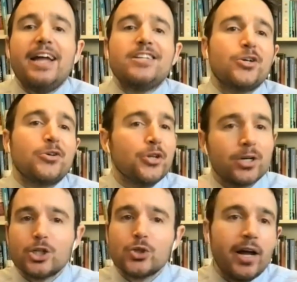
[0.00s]
And so you're
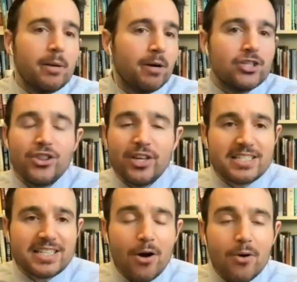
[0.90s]
going to try a bunch of
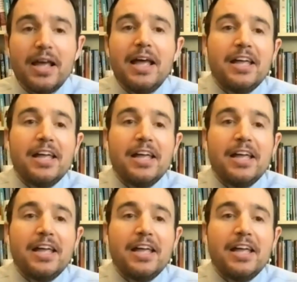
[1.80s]
things out.